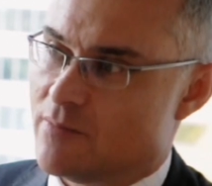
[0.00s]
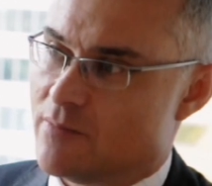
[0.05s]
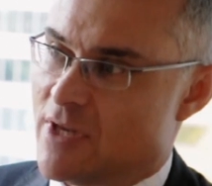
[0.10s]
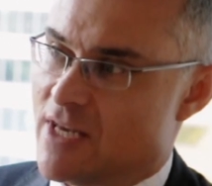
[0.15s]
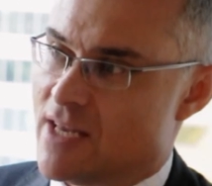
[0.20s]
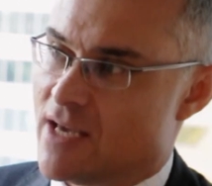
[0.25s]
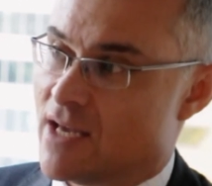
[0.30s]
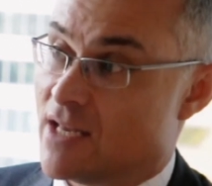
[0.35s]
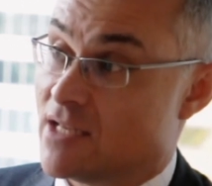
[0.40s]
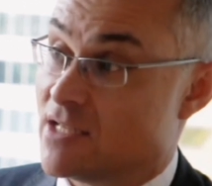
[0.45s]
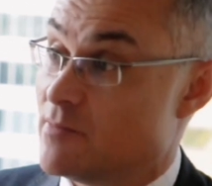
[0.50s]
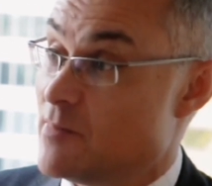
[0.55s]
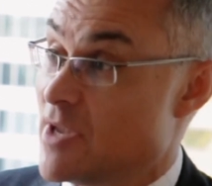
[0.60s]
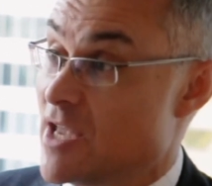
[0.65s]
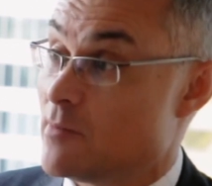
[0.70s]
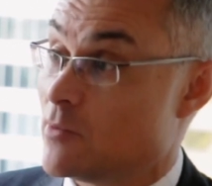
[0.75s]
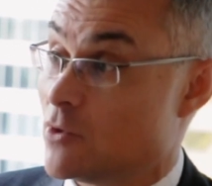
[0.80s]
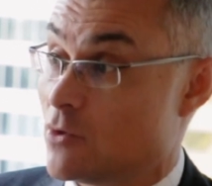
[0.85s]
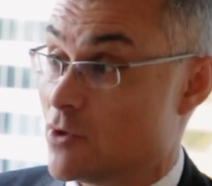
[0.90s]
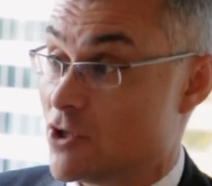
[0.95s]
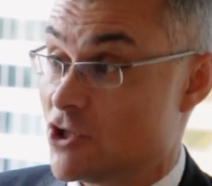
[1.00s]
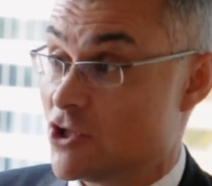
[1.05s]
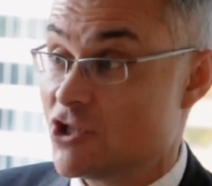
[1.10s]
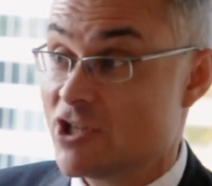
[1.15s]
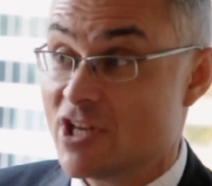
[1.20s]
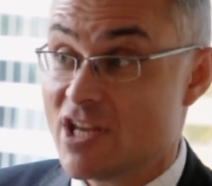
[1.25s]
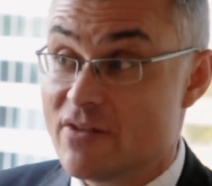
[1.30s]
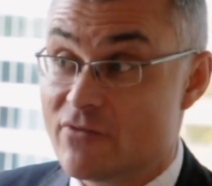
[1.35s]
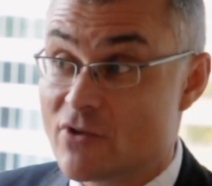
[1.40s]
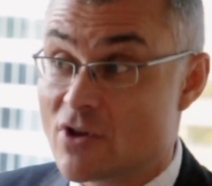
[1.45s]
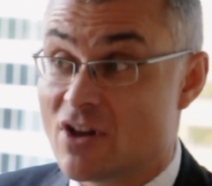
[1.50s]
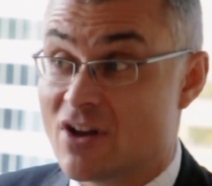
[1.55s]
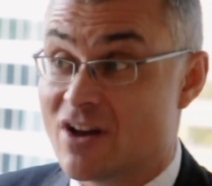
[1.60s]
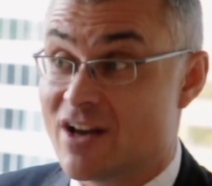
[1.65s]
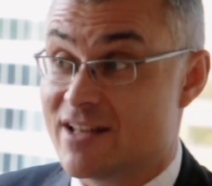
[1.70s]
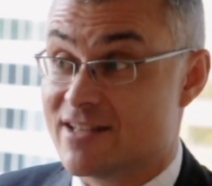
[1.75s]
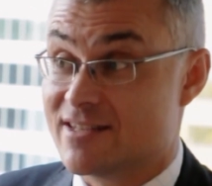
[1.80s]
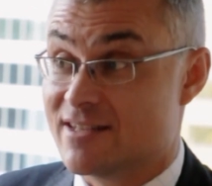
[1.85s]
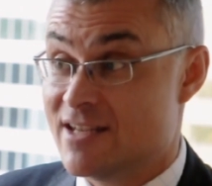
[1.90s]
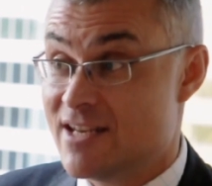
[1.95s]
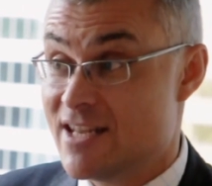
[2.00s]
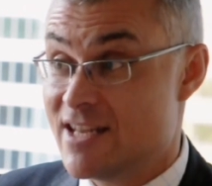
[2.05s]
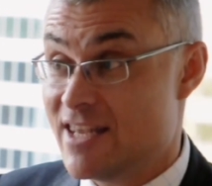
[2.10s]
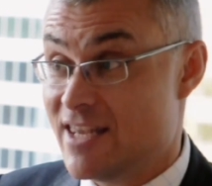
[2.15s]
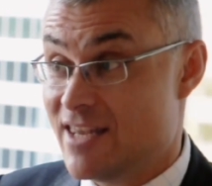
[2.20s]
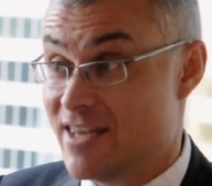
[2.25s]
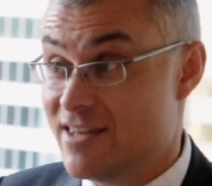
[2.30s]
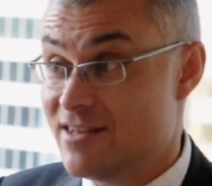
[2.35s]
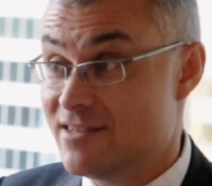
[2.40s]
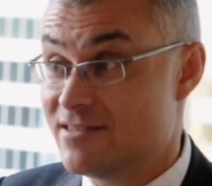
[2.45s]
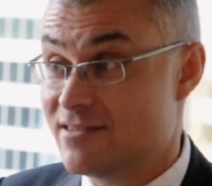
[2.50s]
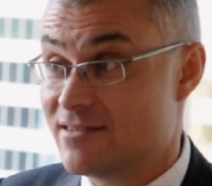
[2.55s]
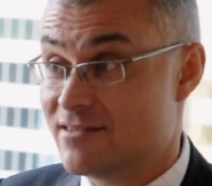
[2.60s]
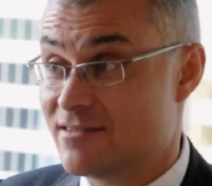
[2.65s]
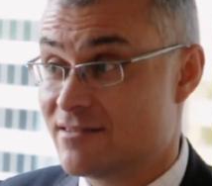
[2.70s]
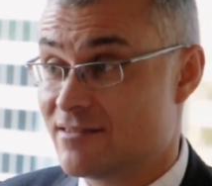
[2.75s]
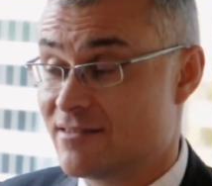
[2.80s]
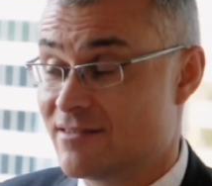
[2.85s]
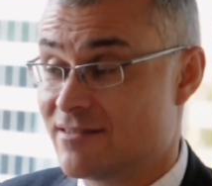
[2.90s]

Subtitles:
to be done to be able to achieve clients' needs,